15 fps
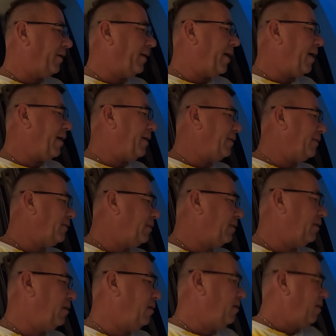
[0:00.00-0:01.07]

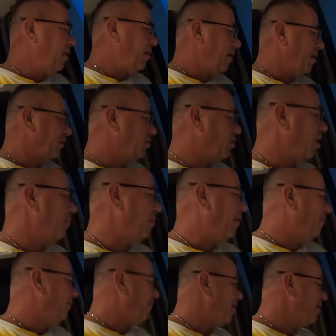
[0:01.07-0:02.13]
days it's gonna
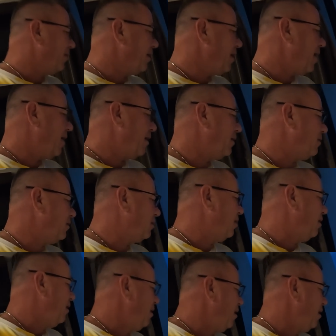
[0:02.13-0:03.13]
be fun guys